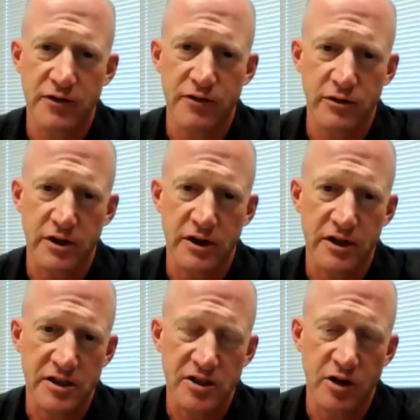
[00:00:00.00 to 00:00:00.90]
or be
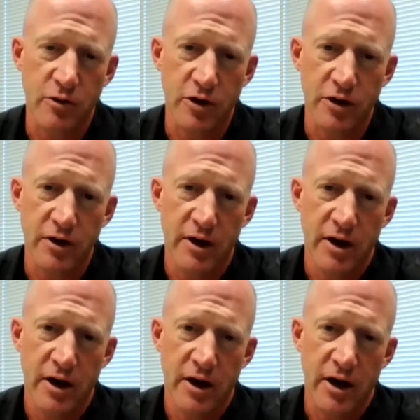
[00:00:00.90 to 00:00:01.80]
treated differently than
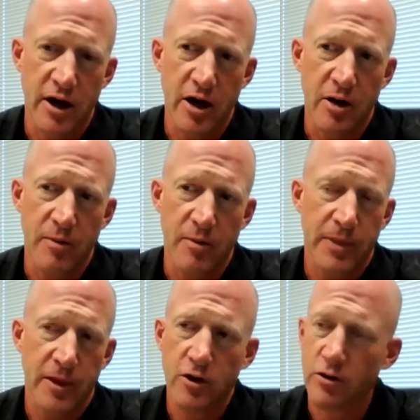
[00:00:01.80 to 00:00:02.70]
someone
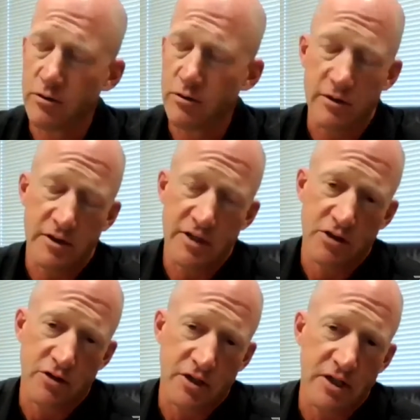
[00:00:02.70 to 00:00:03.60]
who
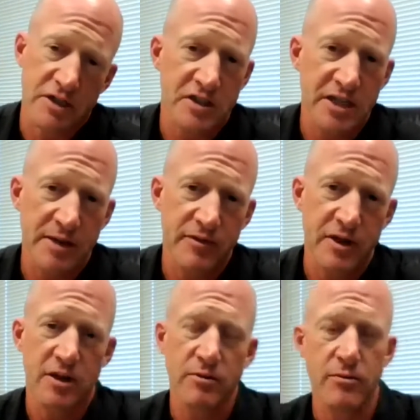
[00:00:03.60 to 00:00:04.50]
essentially does the same
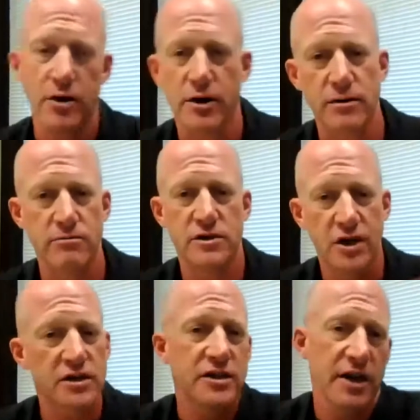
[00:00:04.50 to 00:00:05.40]
thing but
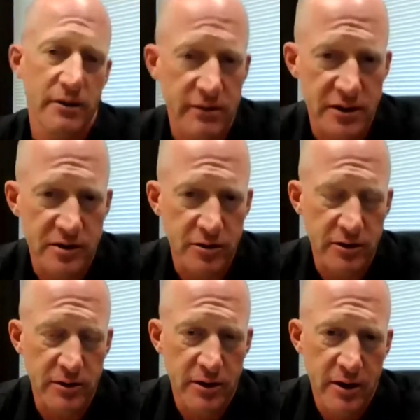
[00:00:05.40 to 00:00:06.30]
does get disciplined.
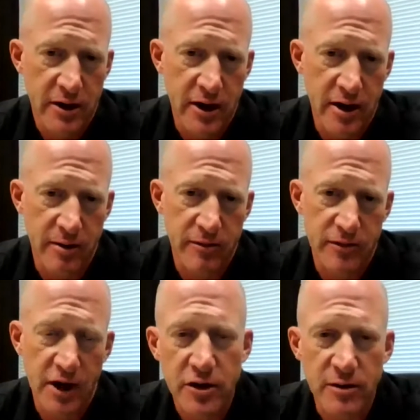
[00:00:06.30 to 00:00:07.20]

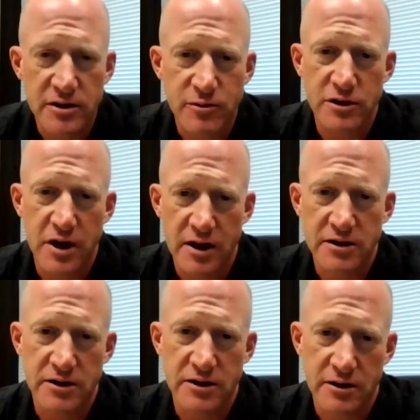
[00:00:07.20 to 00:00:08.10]
Nothing is more toxic
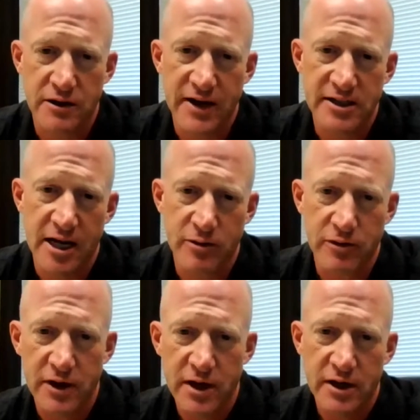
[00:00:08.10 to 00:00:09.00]
than that type of
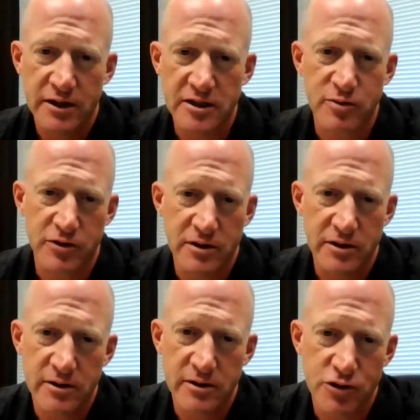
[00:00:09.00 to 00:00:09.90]
disparate
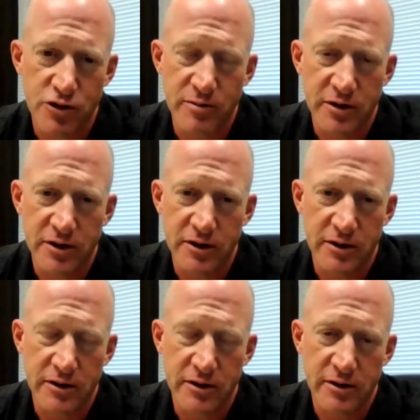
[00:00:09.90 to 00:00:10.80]
treatment in
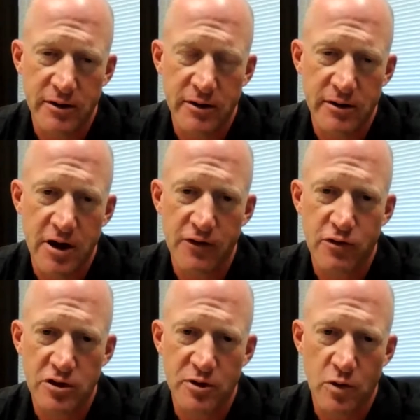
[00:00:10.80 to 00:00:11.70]
a law
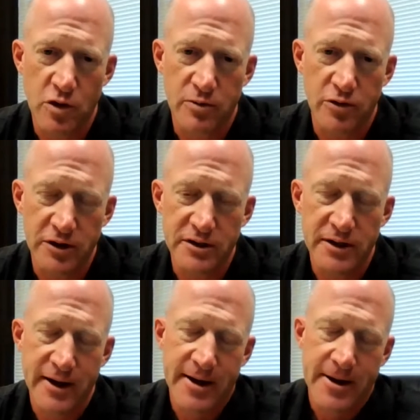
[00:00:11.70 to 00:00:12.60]
enforcement workplace.
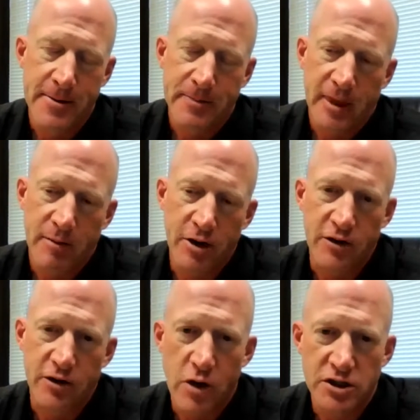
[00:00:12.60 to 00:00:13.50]
But the
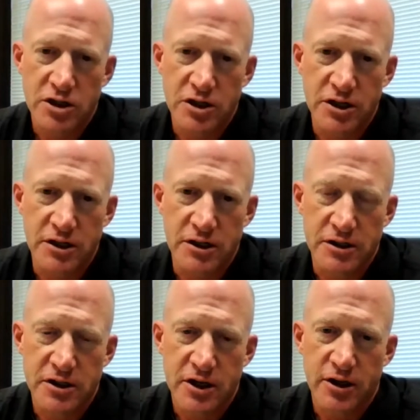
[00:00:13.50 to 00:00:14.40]
question
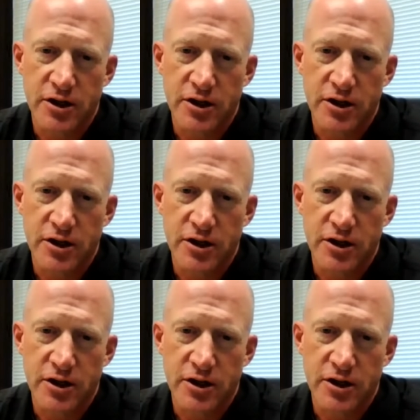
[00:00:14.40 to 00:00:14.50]
is